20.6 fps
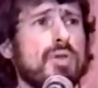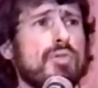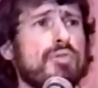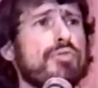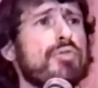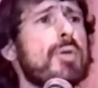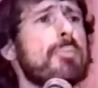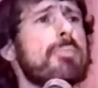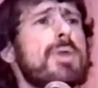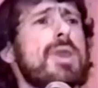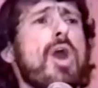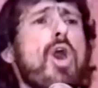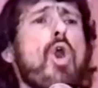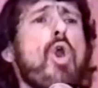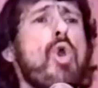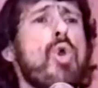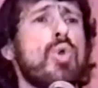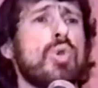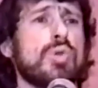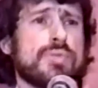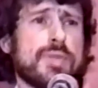from the
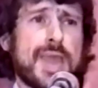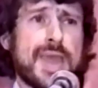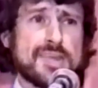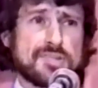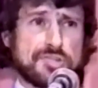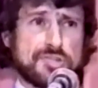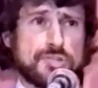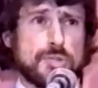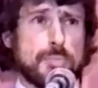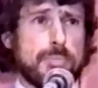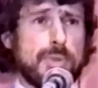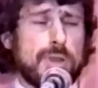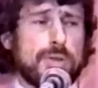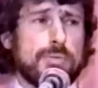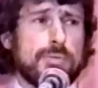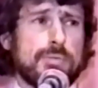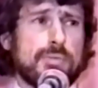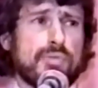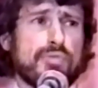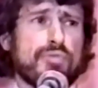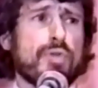Old Testament,
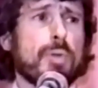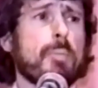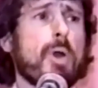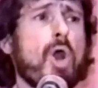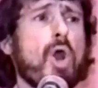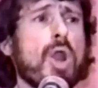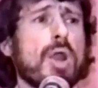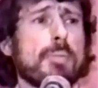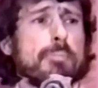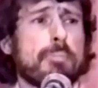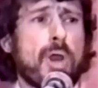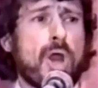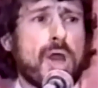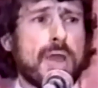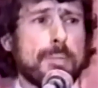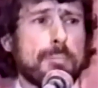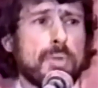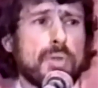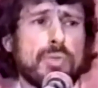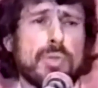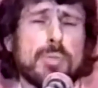from our
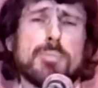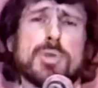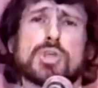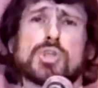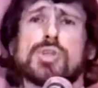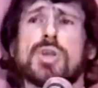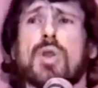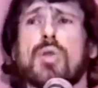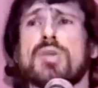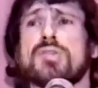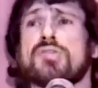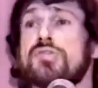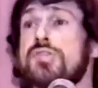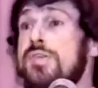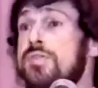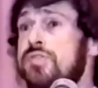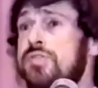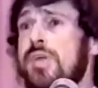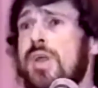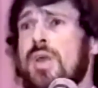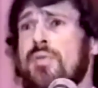Bible. The missionaries
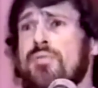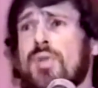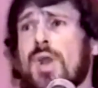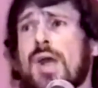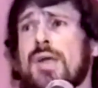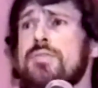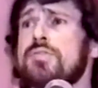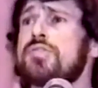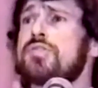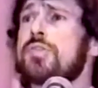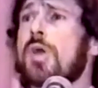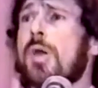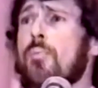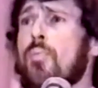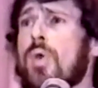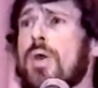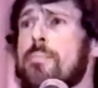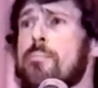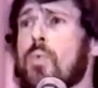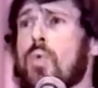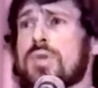since then have gotten
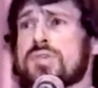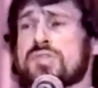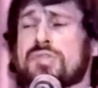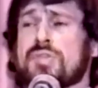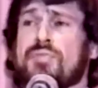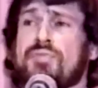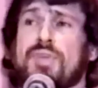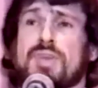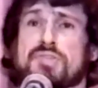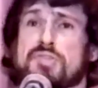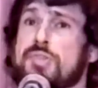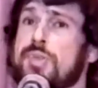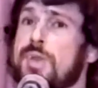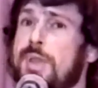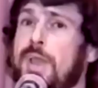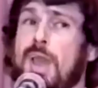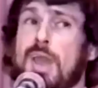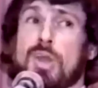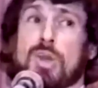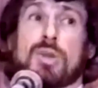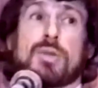somewhat more
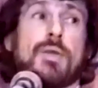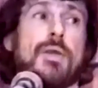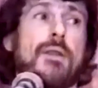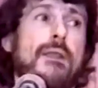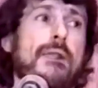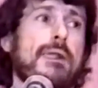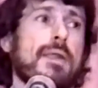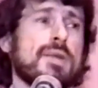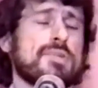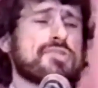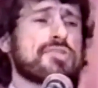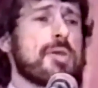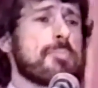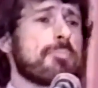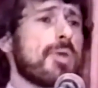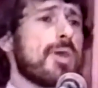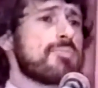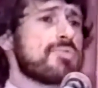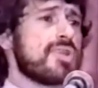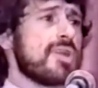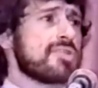sophisticated, and
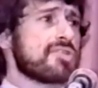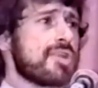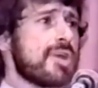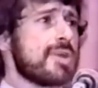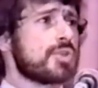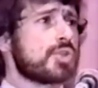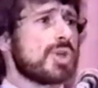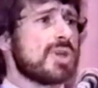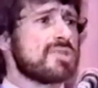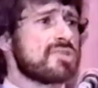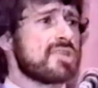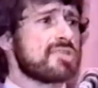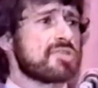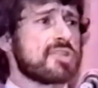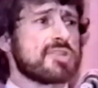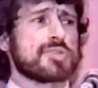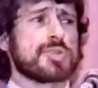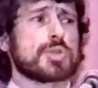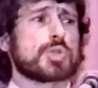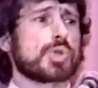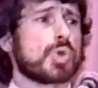sometimes they'll say, Jesus
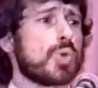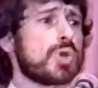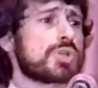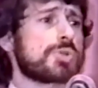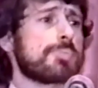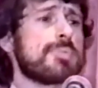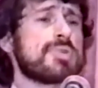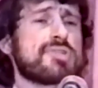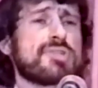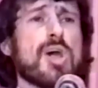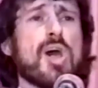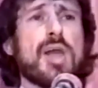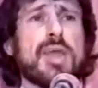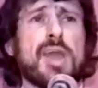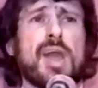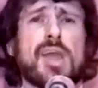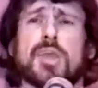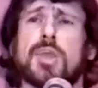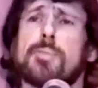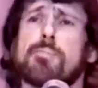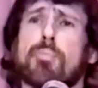is the Jewish Messiah,
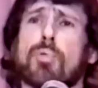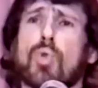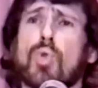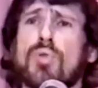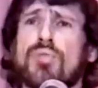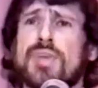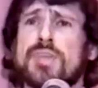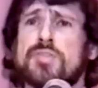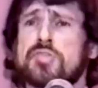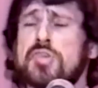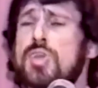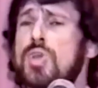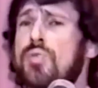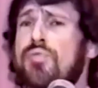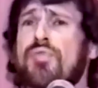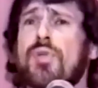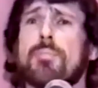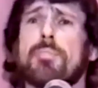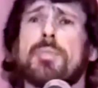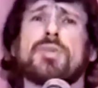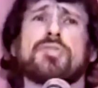I can prove it to you
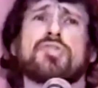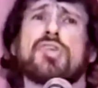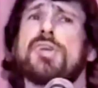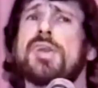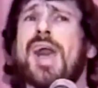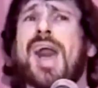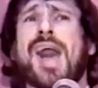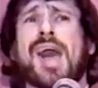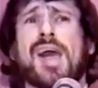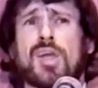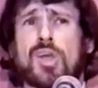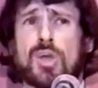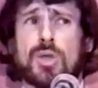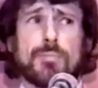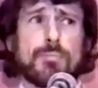from the Tanakh.